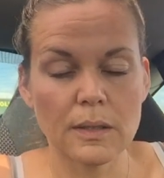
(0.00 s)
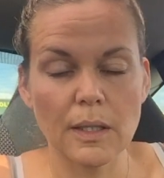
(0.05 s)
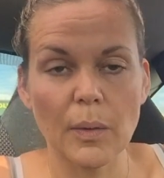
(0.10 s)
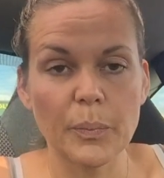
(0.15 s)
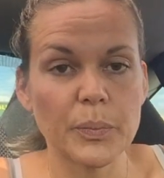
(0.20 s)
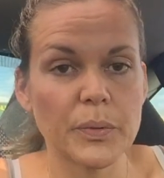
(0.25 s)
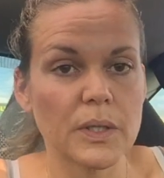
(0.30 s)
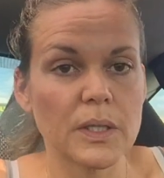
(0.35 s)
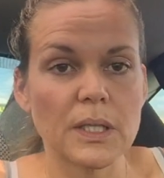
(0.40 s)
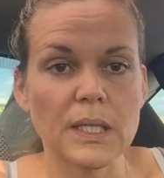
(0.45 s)

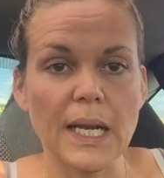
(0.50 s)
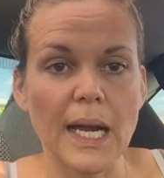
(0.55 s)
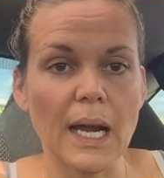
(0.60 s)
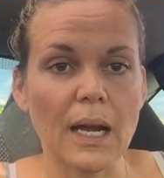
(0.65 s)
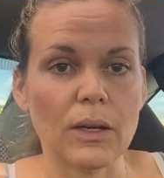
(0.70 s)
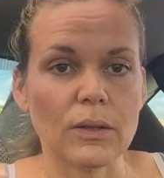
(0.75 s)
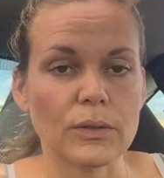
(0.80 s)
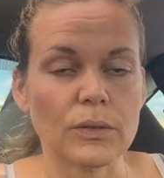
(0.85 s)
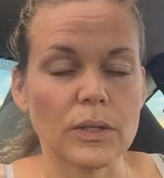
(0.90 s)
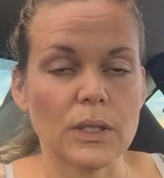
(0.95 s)
ups and
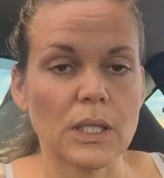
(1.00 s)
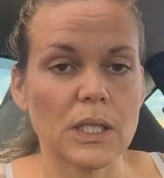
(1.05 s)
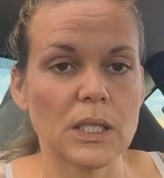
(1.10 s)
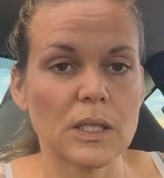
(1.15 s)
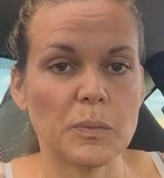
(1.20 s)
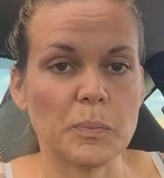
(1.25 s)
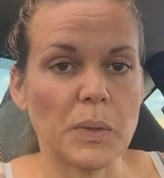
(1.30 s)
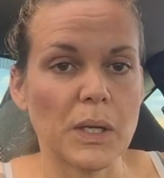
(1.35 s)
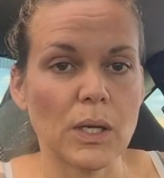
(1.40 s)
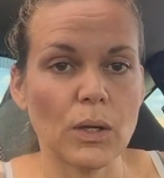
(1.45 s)
downs, and
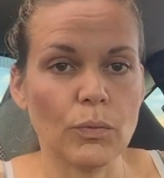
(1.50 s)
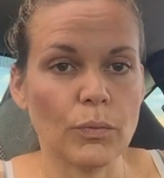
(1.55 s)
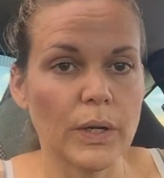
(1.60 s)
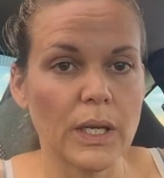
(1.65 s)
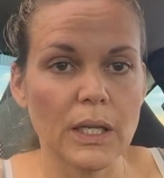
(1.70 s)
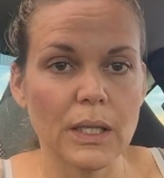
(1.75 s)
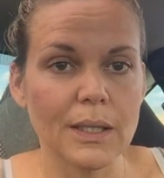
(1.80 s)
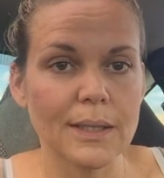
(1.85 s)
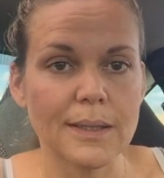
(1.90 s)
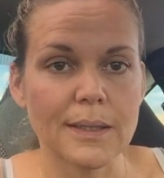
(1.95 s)
he's being
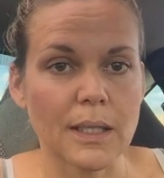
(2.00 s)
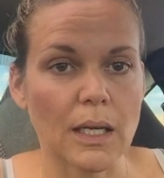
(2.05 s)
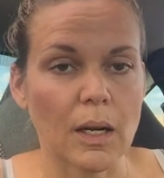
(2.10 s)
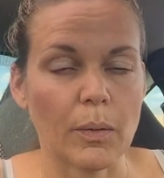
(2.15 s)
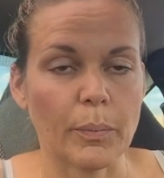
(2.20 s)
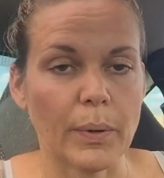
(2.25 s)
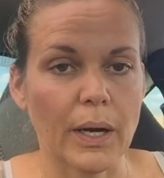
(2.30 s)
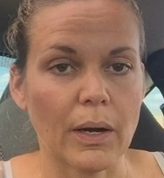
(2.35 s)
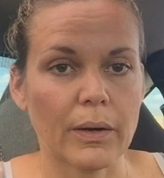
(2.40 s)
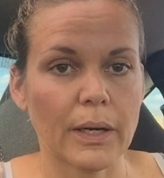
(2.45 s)
realistic
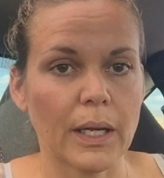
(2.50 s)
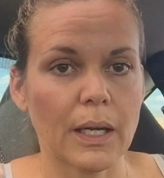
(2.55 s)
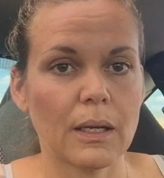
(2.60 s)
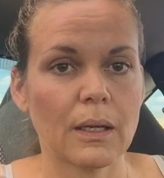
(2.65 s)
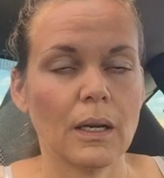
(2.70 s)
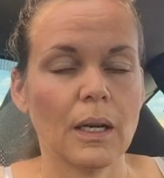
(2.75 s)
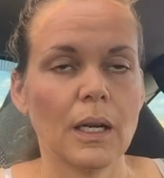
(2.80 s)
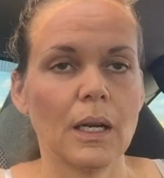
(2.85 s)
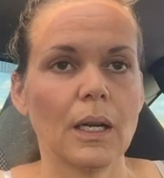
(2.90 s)
about it.